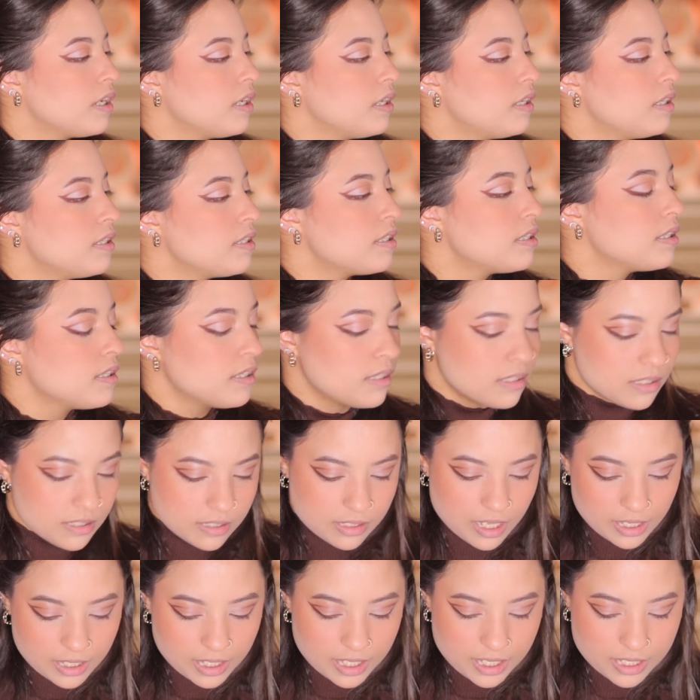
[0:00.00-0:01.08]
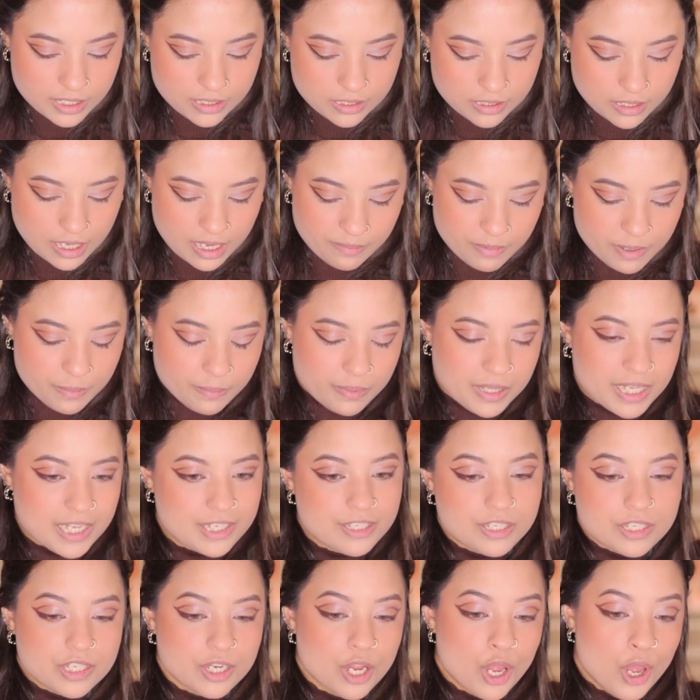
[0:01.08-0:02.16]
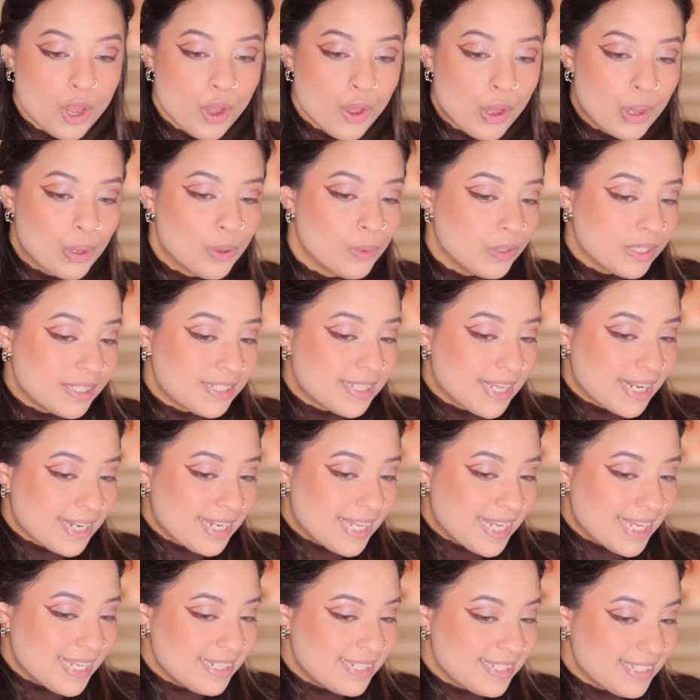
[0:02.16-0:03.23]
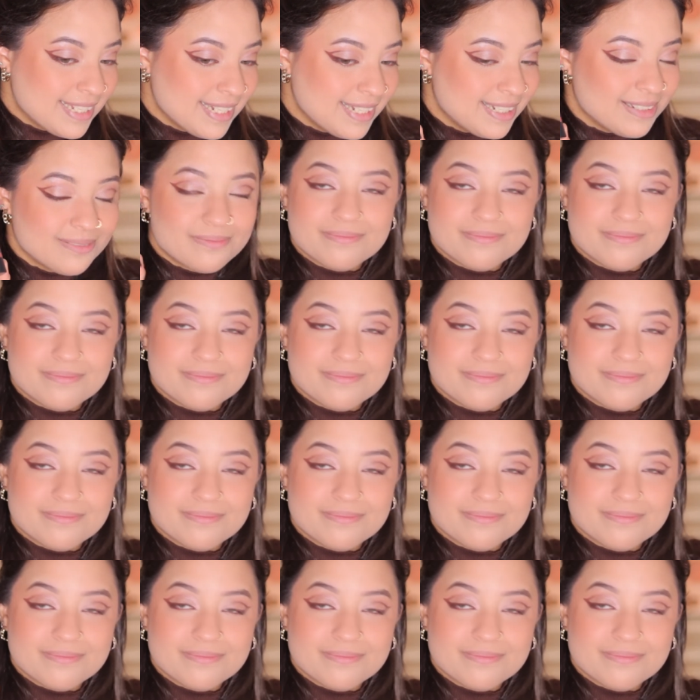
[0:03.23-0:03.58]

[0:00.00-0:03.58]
It is sun-kissed and my blush was sun-kissed.